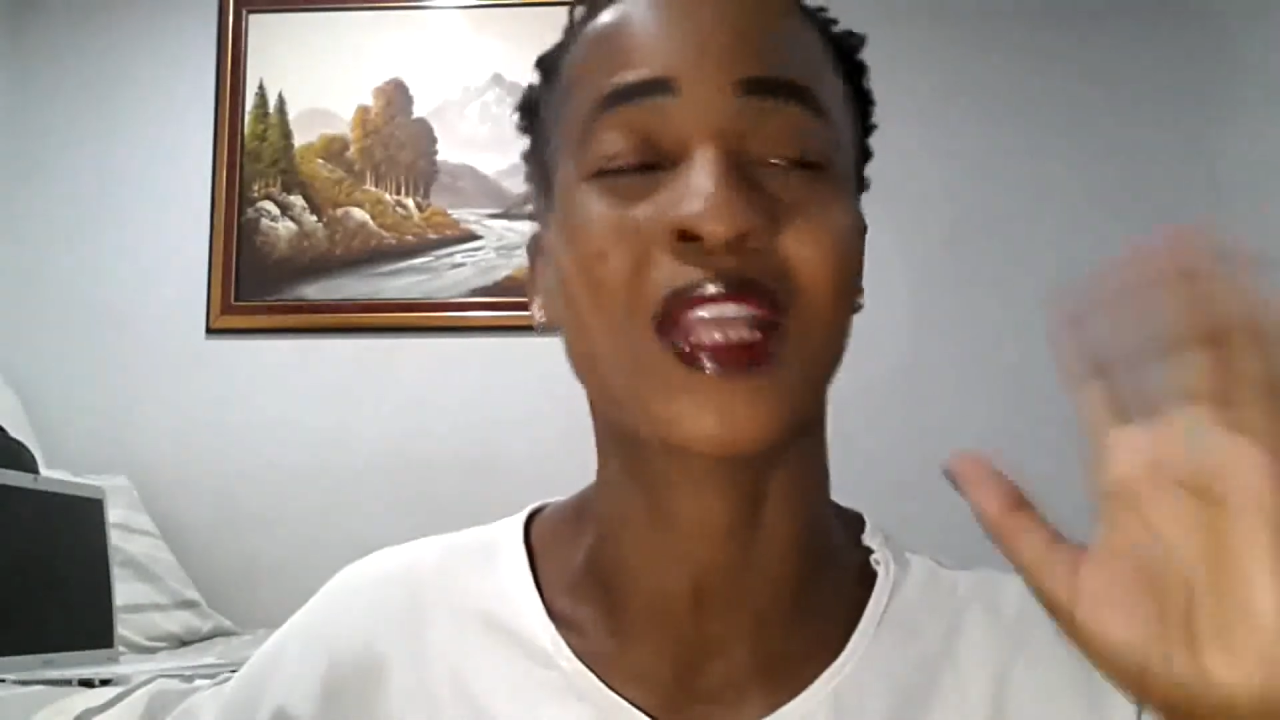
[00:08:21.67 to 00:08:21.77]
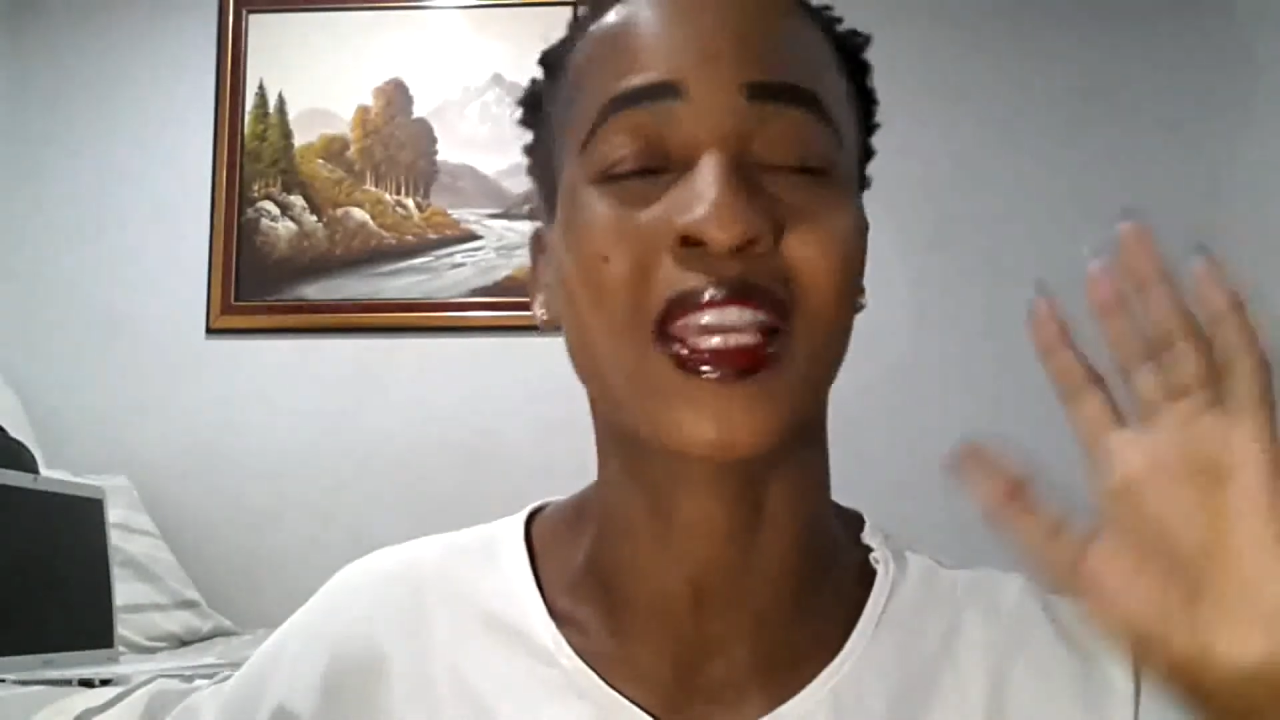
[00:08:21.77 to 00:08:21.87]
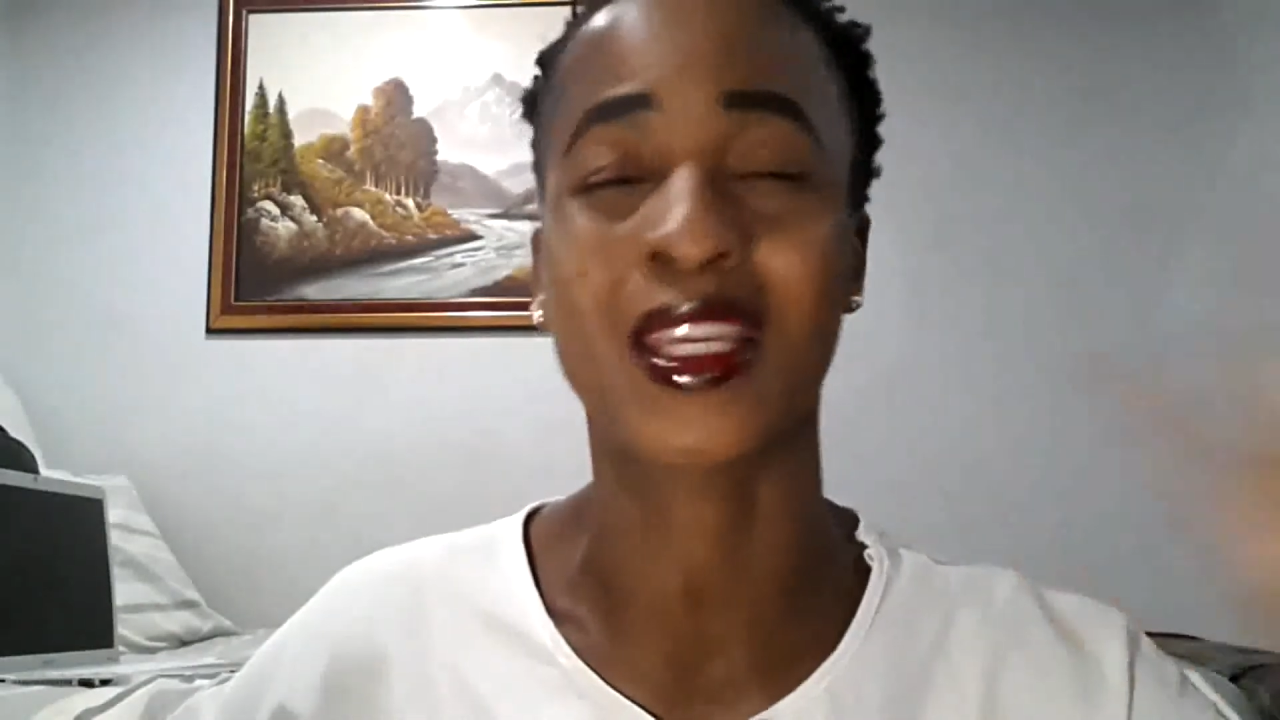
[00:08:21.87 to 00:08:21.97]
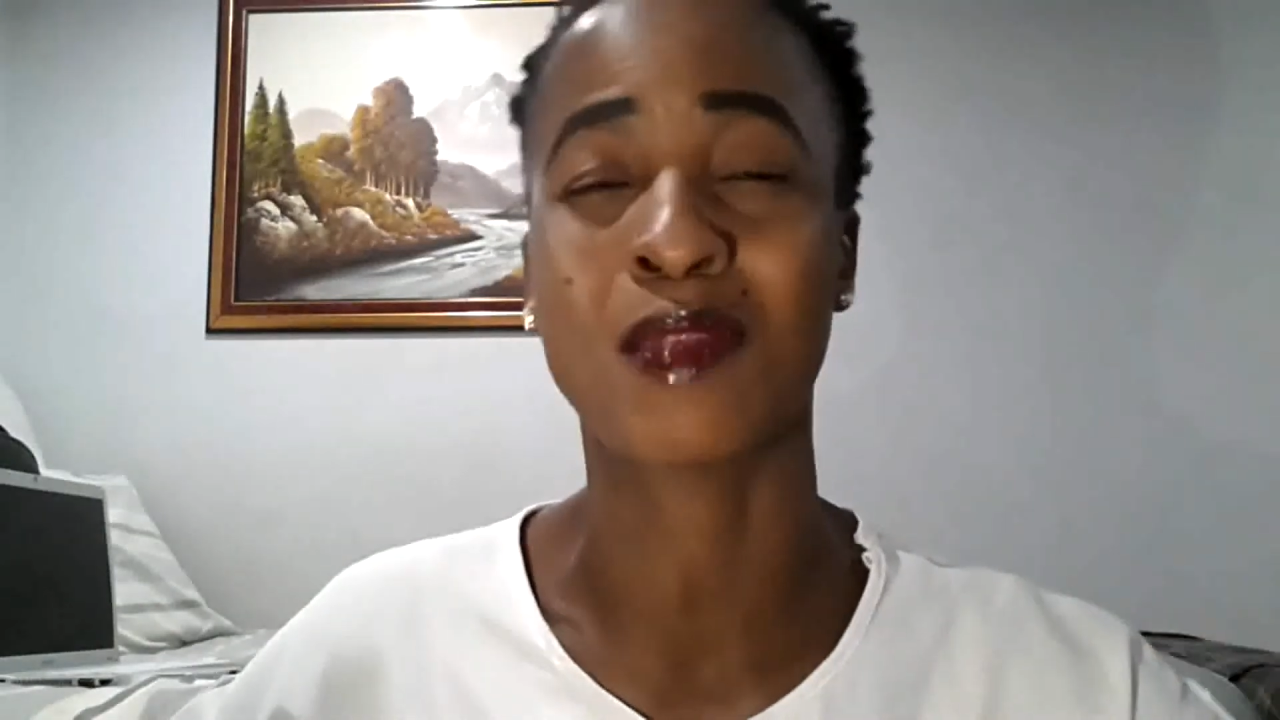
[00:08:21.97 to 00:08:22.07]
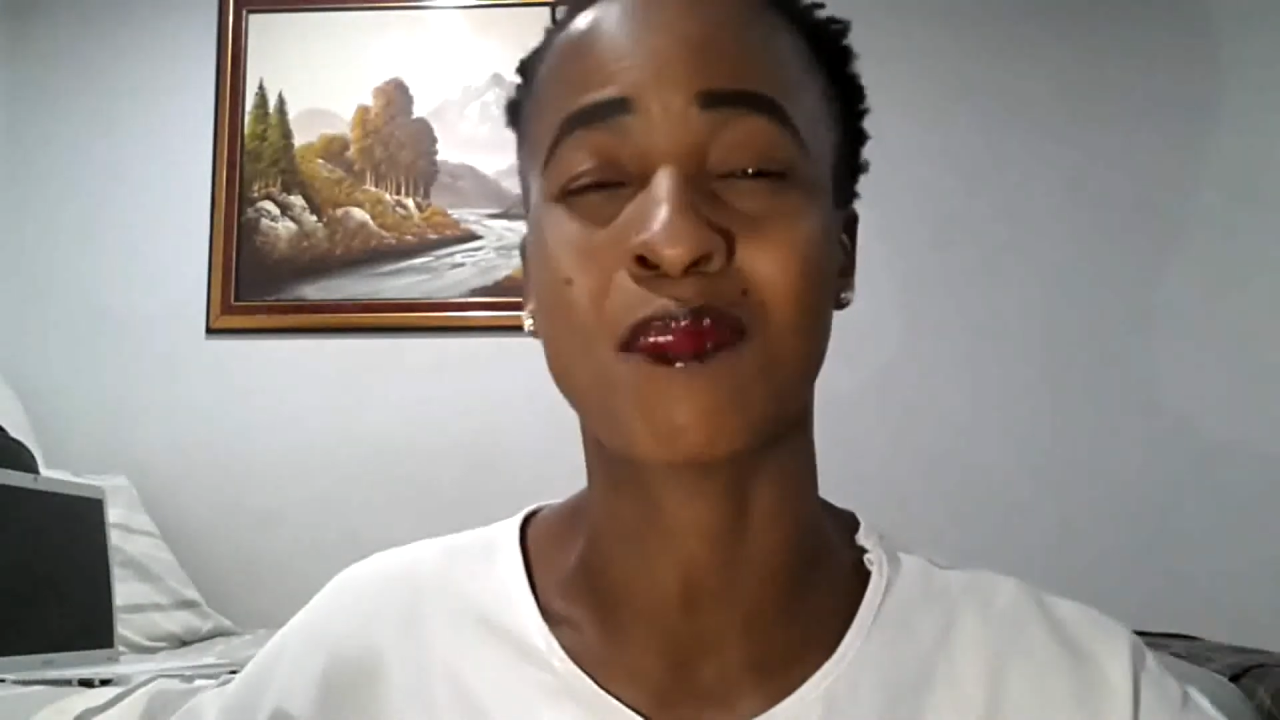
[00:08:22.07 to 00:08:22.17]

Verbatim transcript: that I get a